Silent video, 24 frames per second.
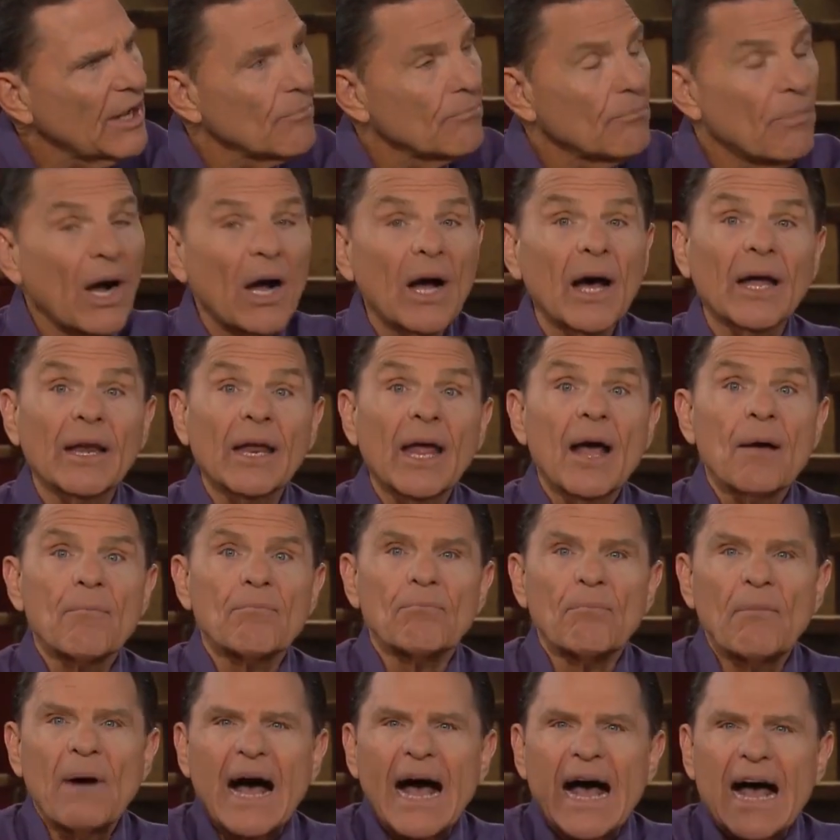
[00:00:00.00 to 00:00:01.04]
But
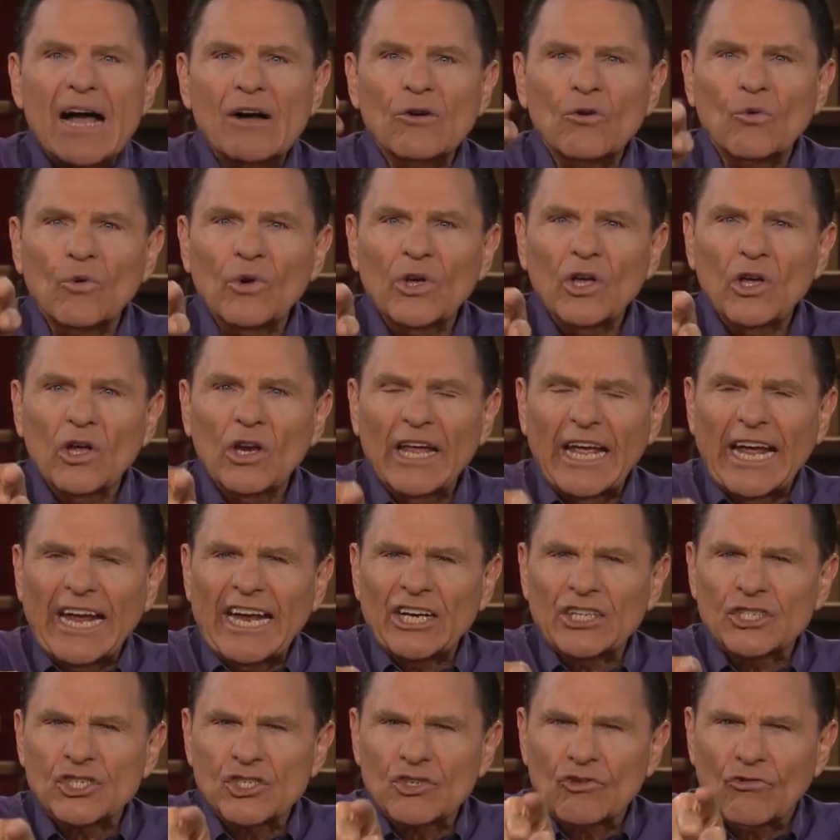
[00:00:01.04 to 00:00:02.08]
my will
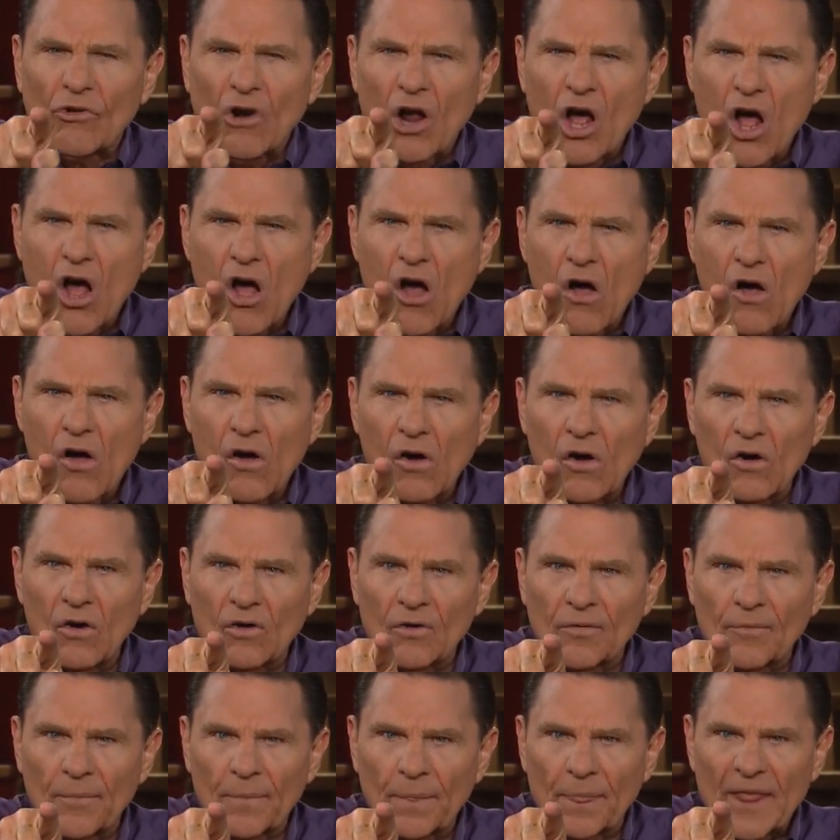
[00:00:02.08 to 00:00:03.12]
is
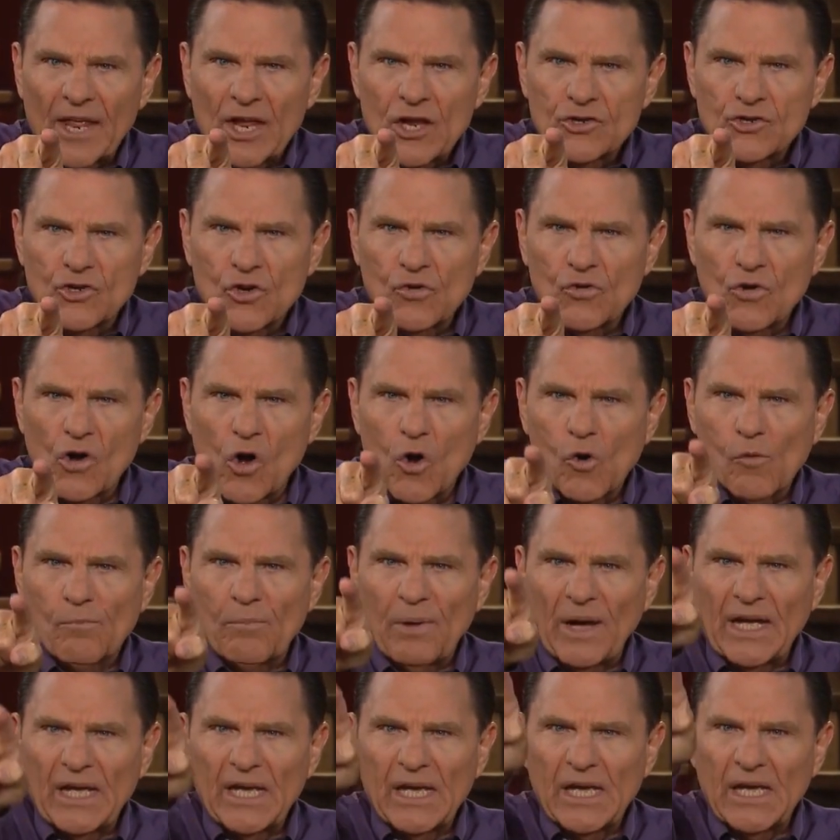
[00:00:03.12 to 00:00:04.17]
strong to
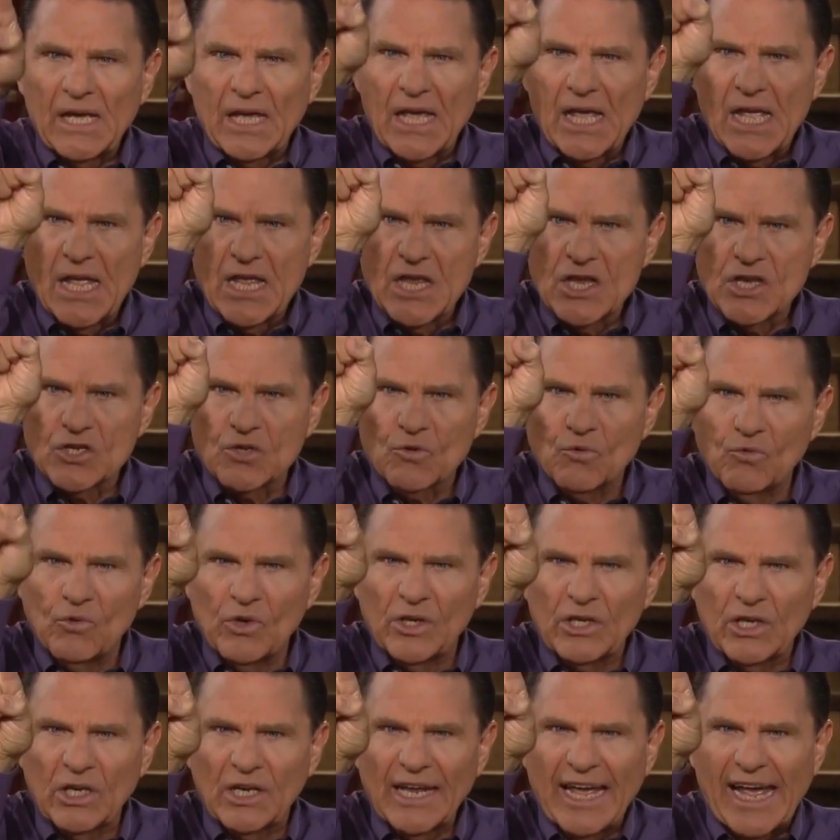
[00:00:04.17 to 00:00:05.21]
obey His
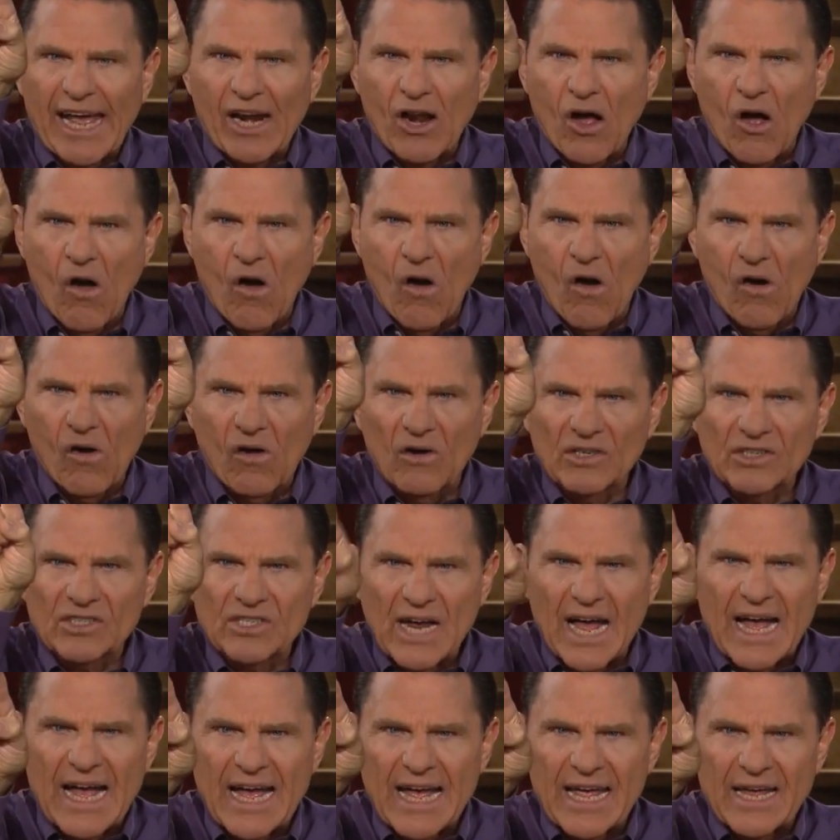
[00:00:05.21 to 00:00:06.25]
will at all
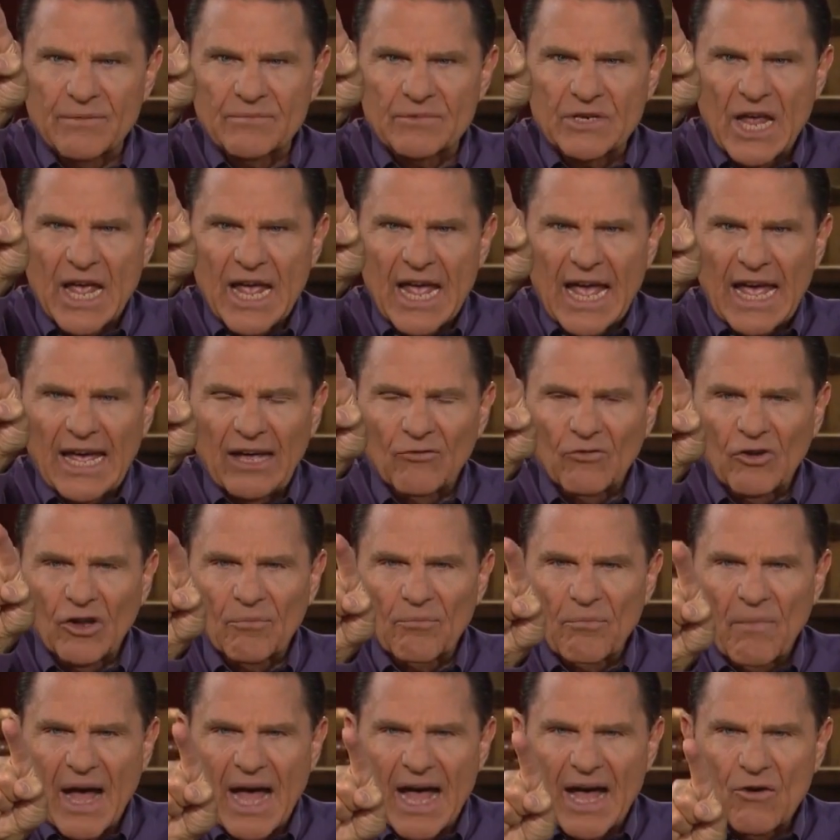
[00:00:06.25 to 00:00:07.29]
times. And
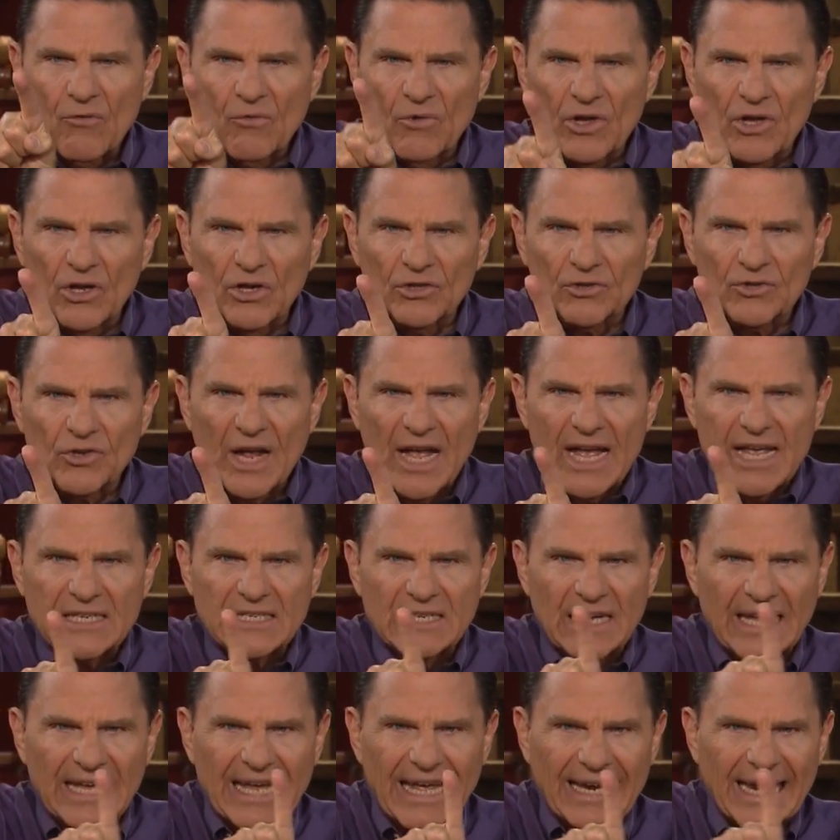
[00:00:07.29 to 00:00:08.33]
when my will tries
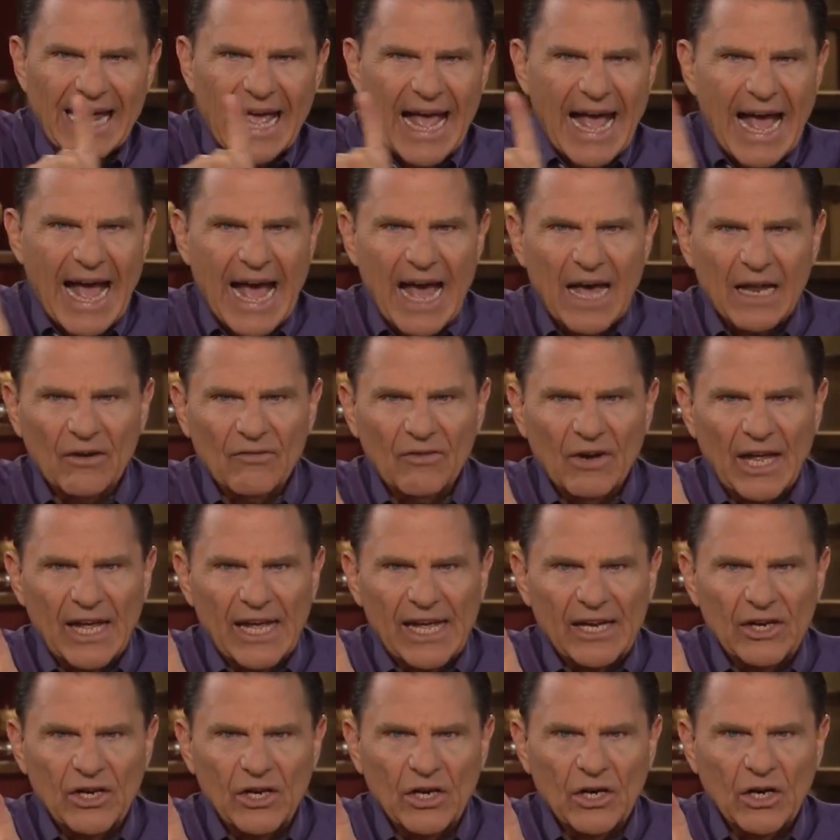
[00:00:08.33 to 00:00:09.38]
to get out of
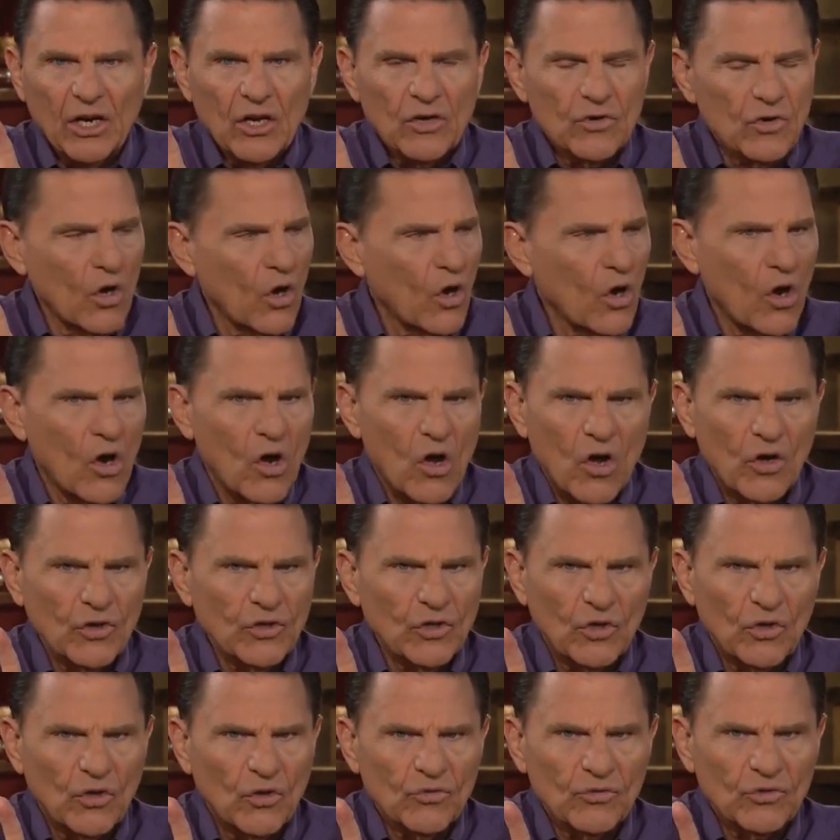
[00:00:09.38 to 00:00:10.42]
line here, no,
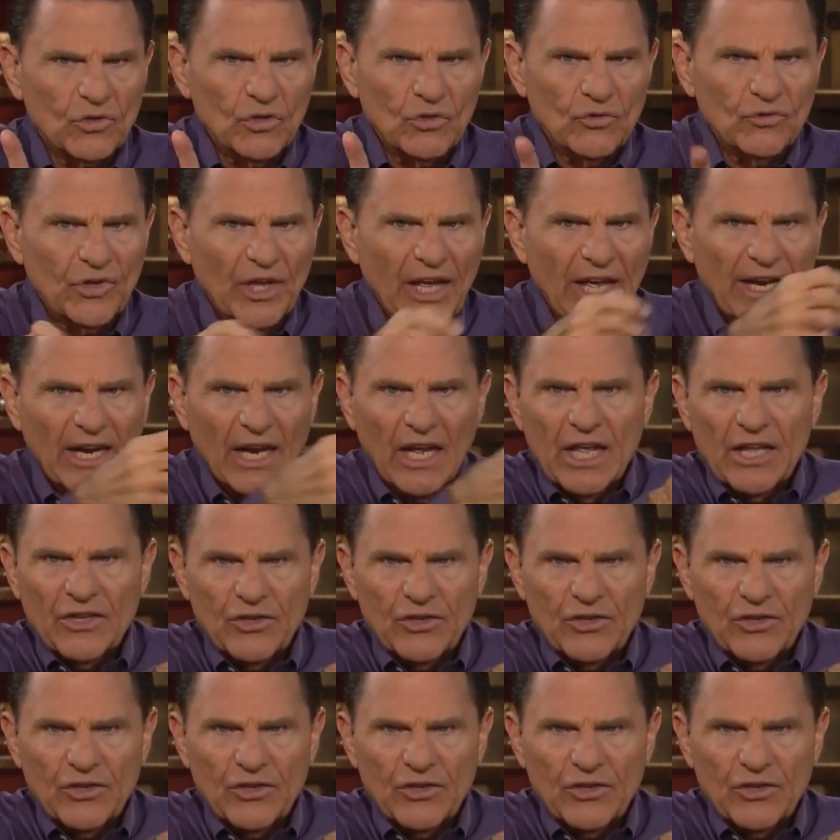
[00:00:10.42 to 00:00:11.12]
you don't do that.